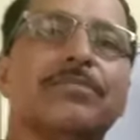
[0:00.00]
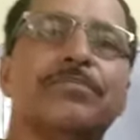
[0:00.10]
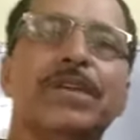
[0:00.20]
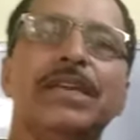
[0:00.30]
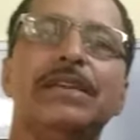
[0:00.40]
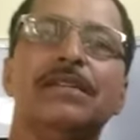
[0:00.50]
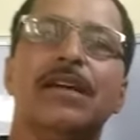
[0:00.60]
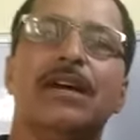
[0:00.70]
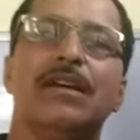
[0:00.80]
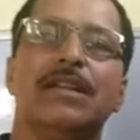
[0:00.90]

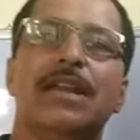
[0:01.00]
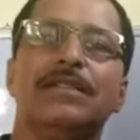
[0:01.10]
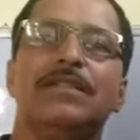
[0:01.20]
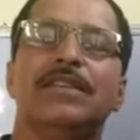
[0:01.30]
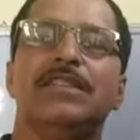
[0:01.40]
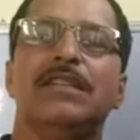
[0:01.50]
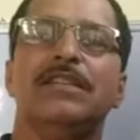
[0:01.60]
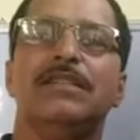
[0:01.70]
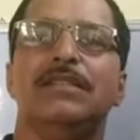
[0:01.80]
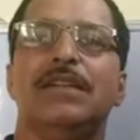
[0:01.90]
mean
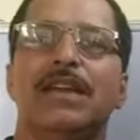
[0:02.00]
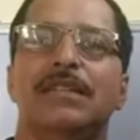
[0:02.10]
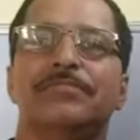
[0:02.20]
relaxation time.